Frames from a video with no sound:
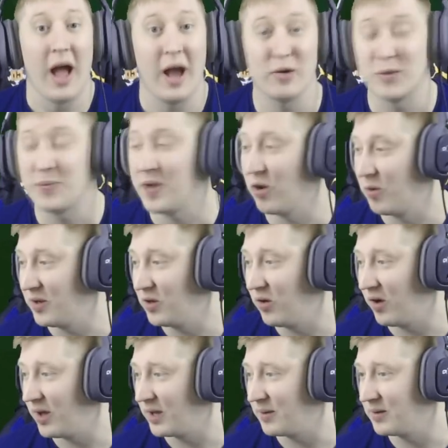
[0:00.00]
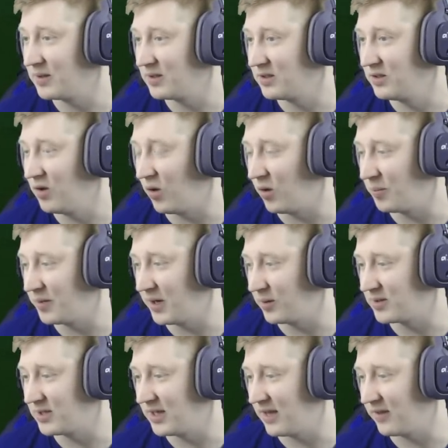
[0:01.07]
How has Pierre Mingoya not been
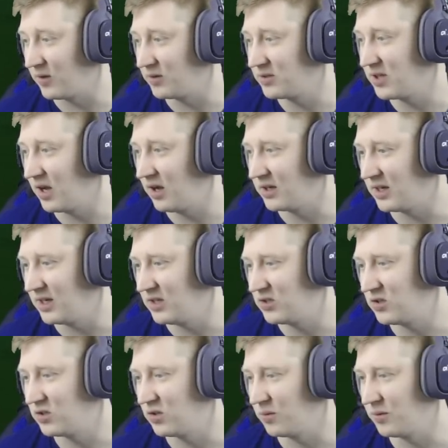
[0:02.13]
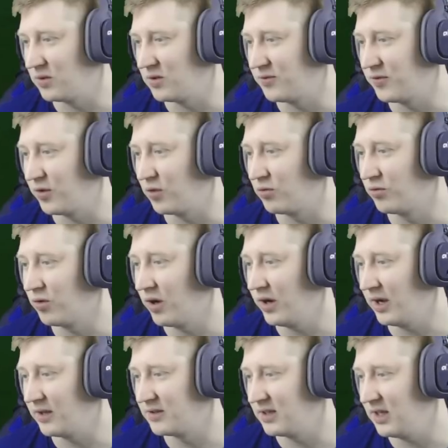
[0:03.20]
able to get that on target? He's just got his foot
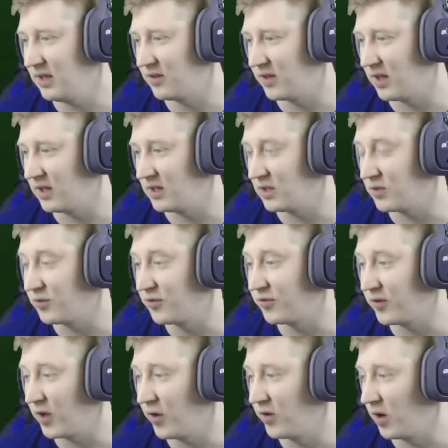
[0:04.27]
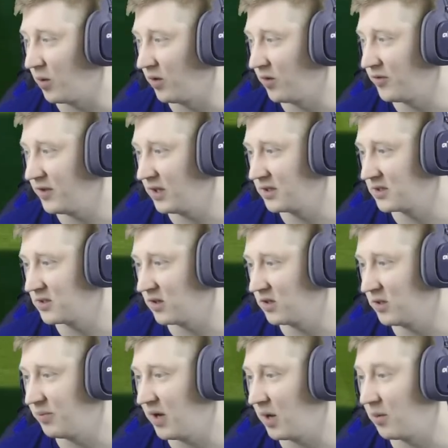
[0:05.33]
right underneath it, and it's flown up off the underside of
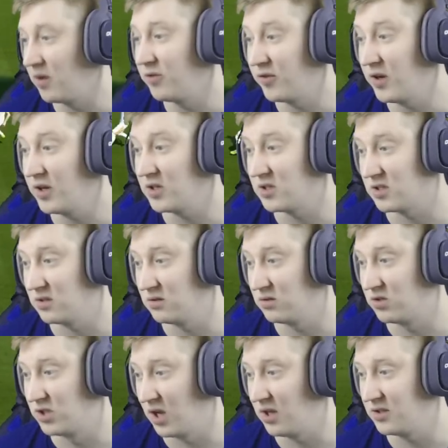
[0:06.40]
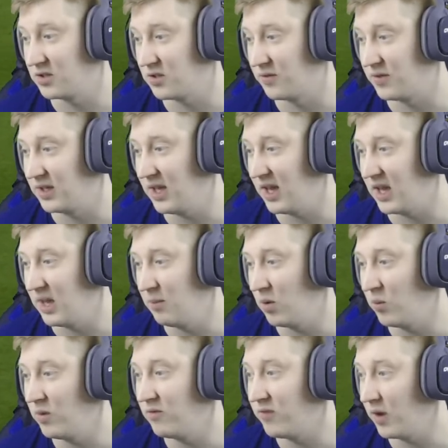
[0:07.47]
the bar. My first chance of the game,
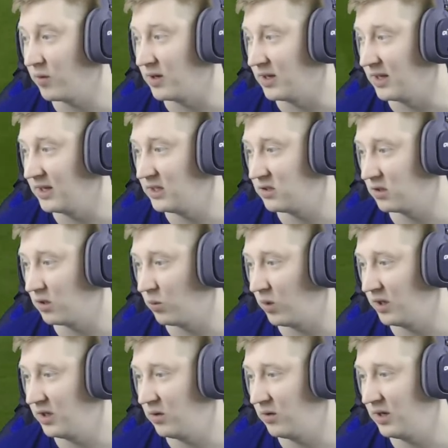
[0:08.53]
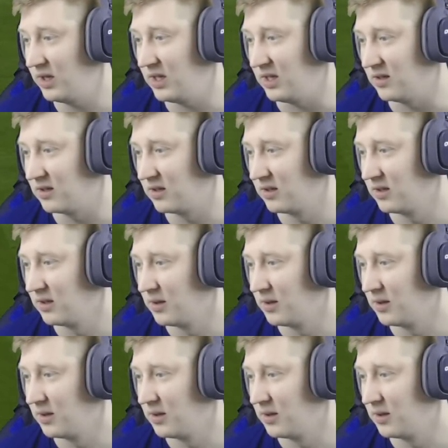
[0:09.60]
and we very nearly took a one nil lead.